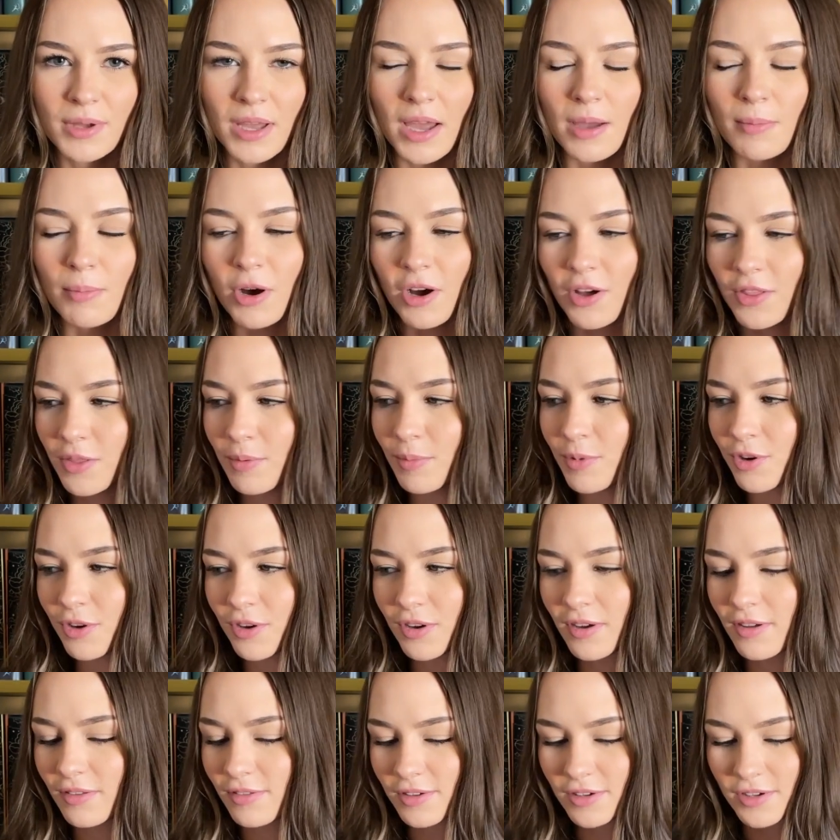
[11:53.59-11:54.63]
I bought the book
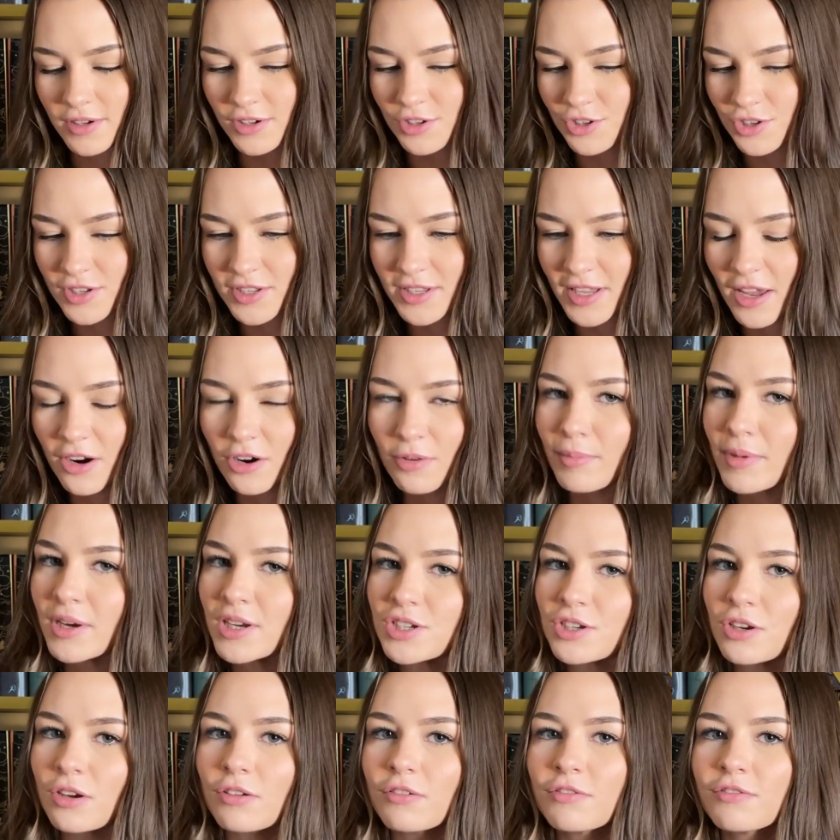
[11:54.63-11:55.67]
and then it just sat on my
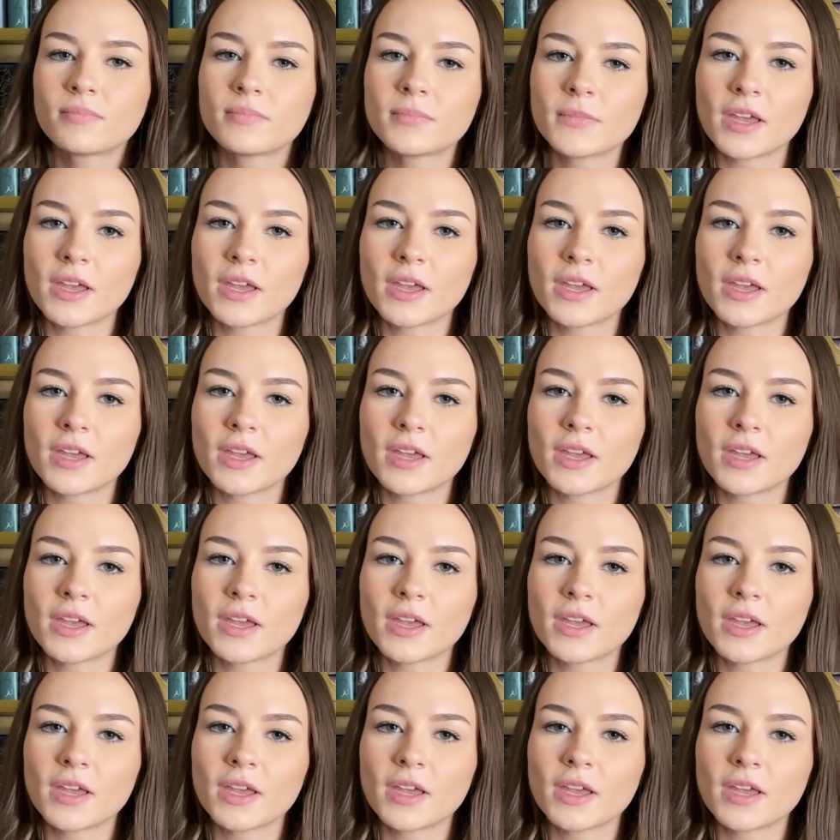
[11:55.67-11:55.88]
shelf.